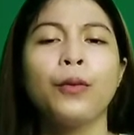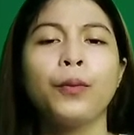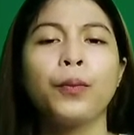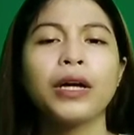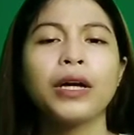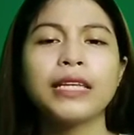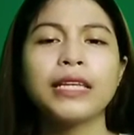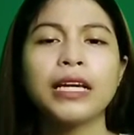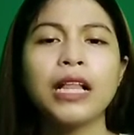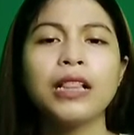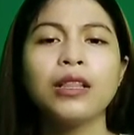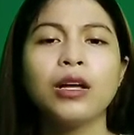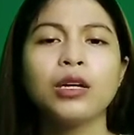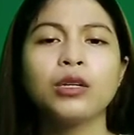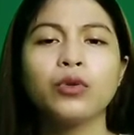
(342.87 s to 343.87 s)
practical
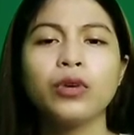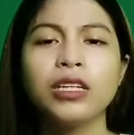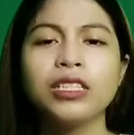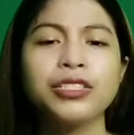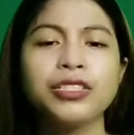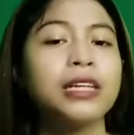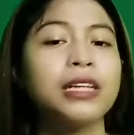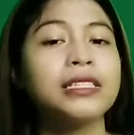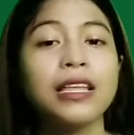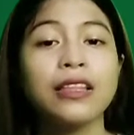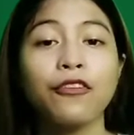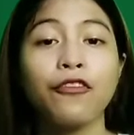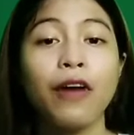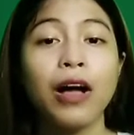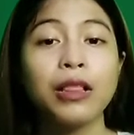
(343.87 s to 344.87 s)
language does not
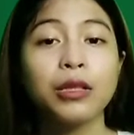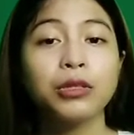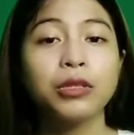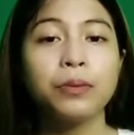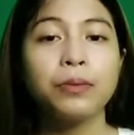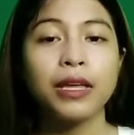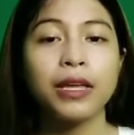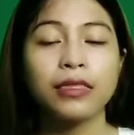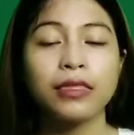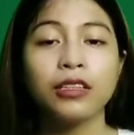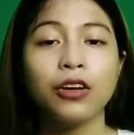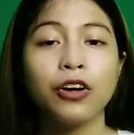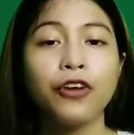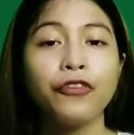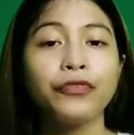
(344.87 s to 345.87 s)
follow the method
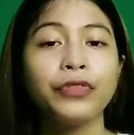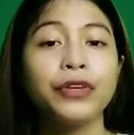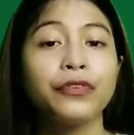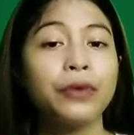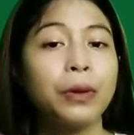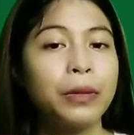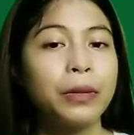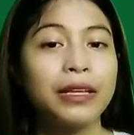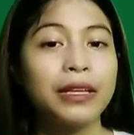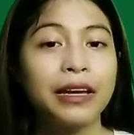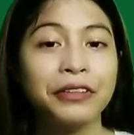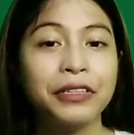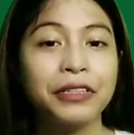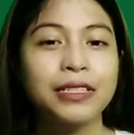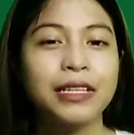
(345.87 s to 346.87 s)
of
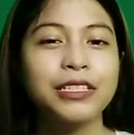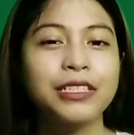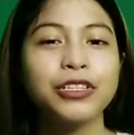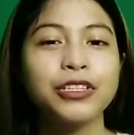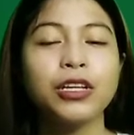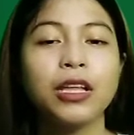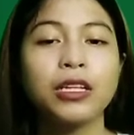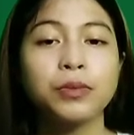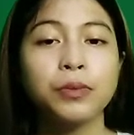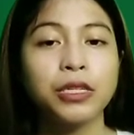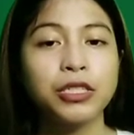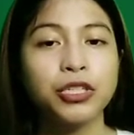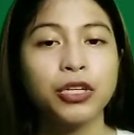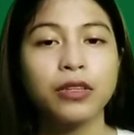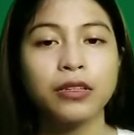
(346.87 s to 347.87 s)
defamiliarization as
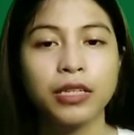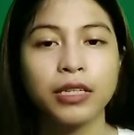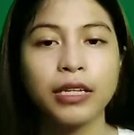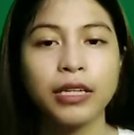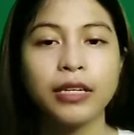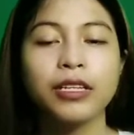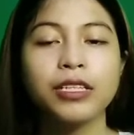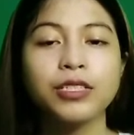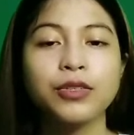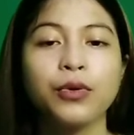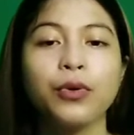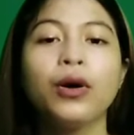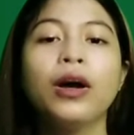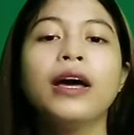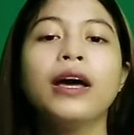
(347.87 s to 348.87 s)
mentioned earlier.
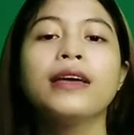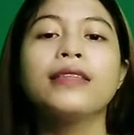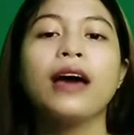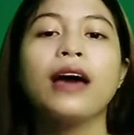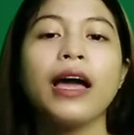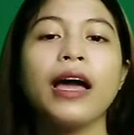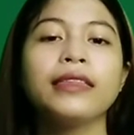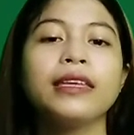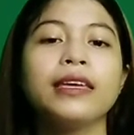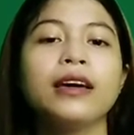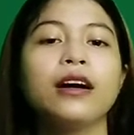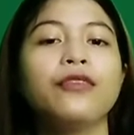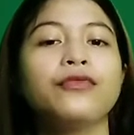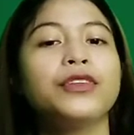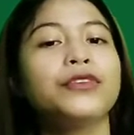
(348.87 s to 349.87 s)
So, the idea
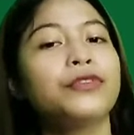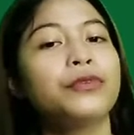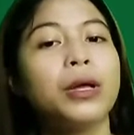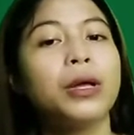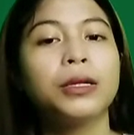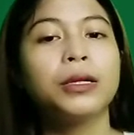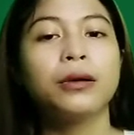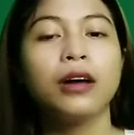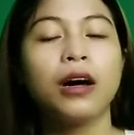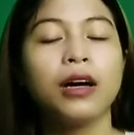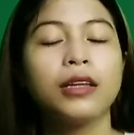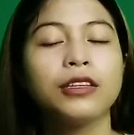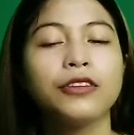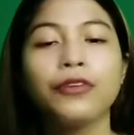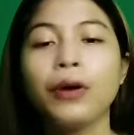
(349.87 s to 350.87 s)
of
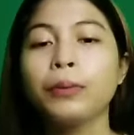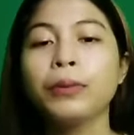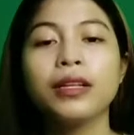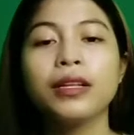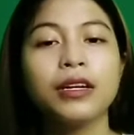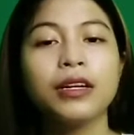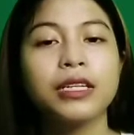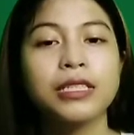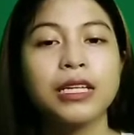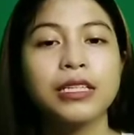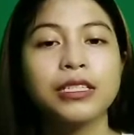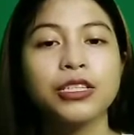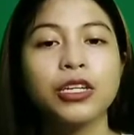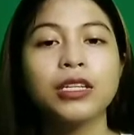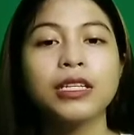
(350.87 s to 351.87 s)

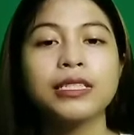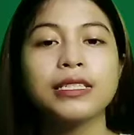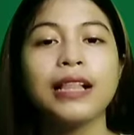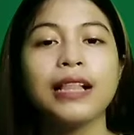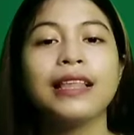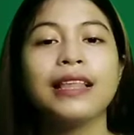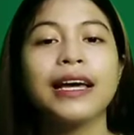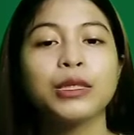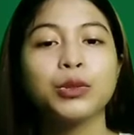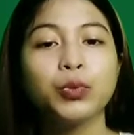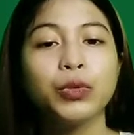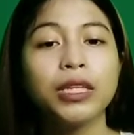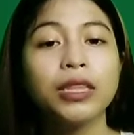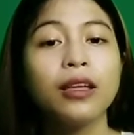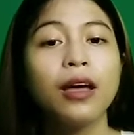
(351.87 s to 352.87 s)
defamiliarization is aligned
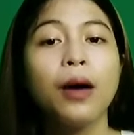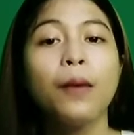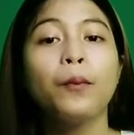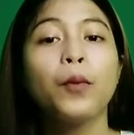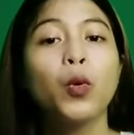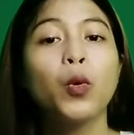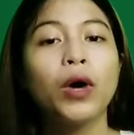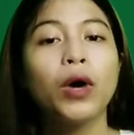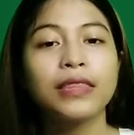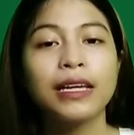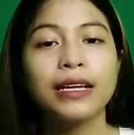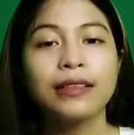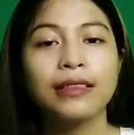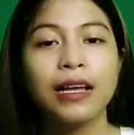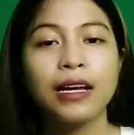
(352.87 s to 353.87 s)
with
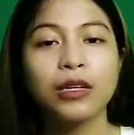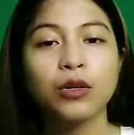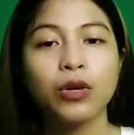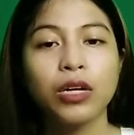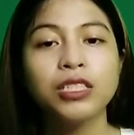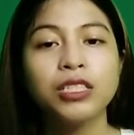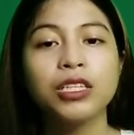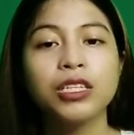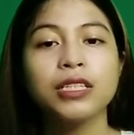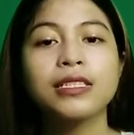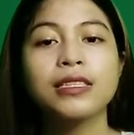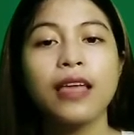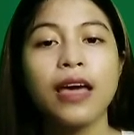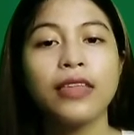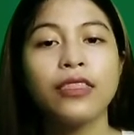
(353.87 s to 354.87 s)
poetic language
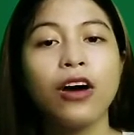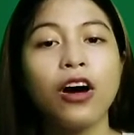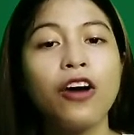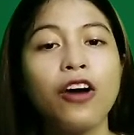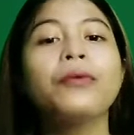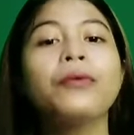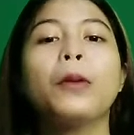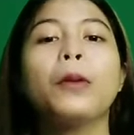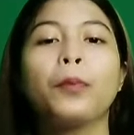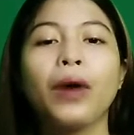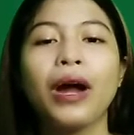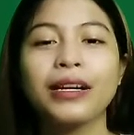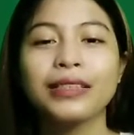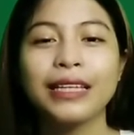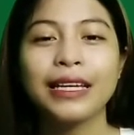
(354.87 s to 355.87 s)
instead of
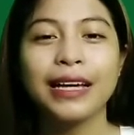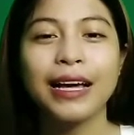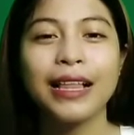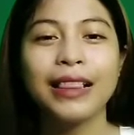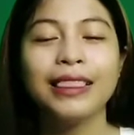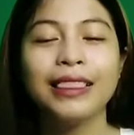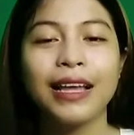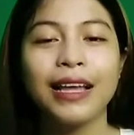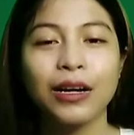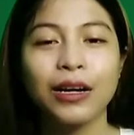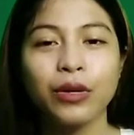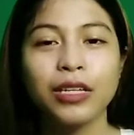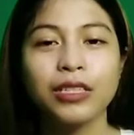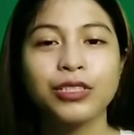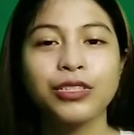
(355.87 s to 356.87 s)
practical
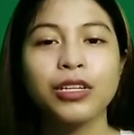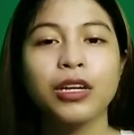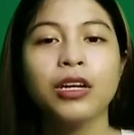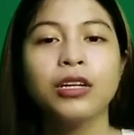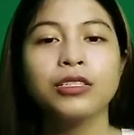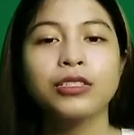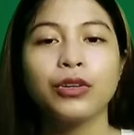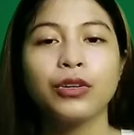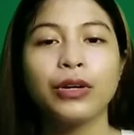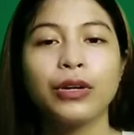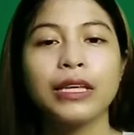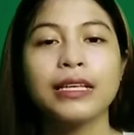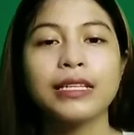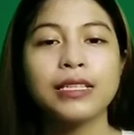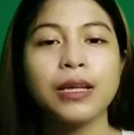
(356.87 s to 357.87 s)
language. So,
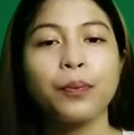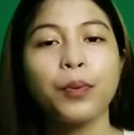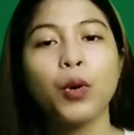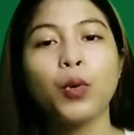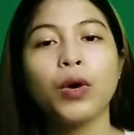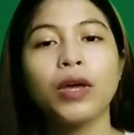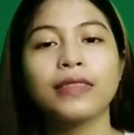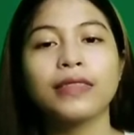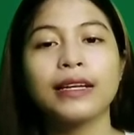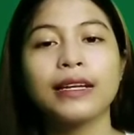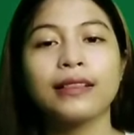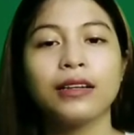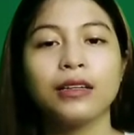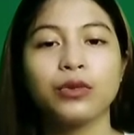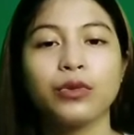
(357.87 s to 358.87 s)
it is a poetic
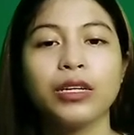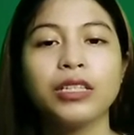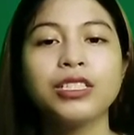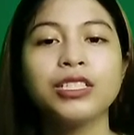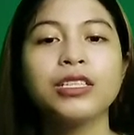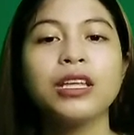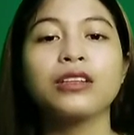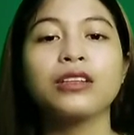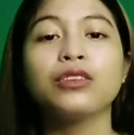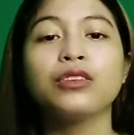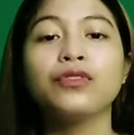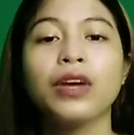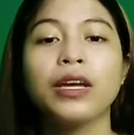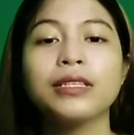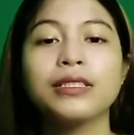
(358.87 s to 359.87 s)
language that
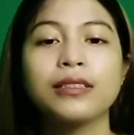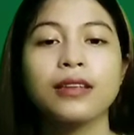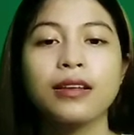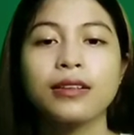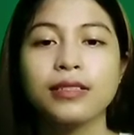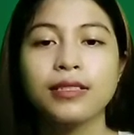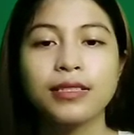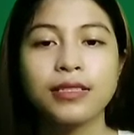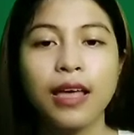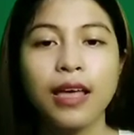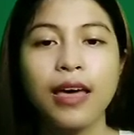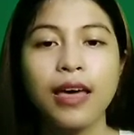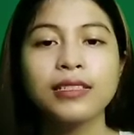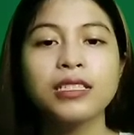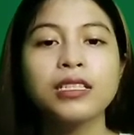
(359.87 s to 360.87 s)
conveys
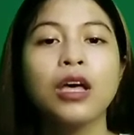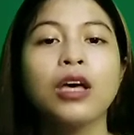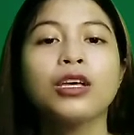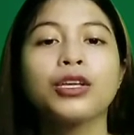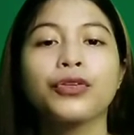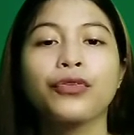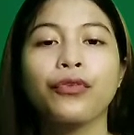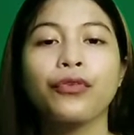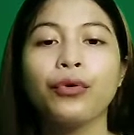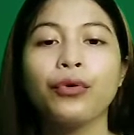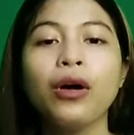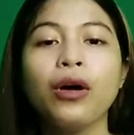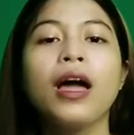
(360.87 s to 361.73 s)
sense through